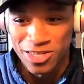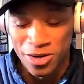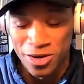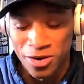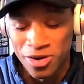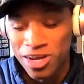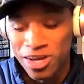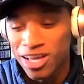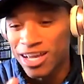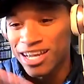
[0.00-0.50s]

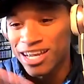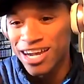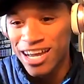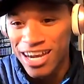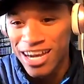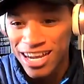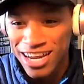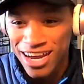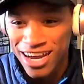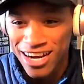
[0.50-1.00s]
So
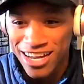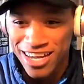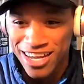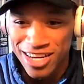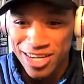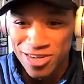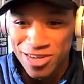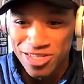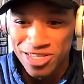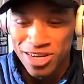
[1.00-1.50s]
kind of got to get
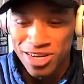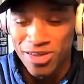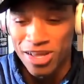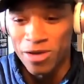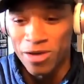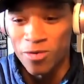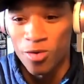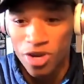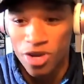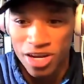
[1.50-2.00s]
used to
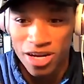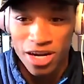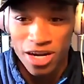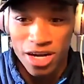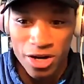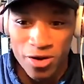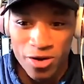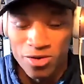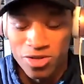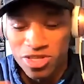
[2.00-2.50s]
like working on
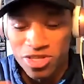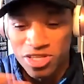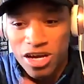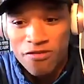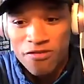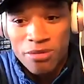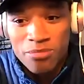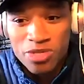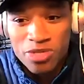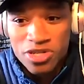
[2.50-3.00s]
your own
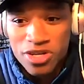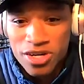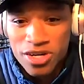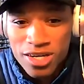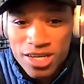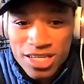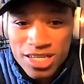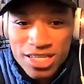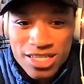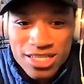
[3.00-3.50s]
stuff, I'm sure.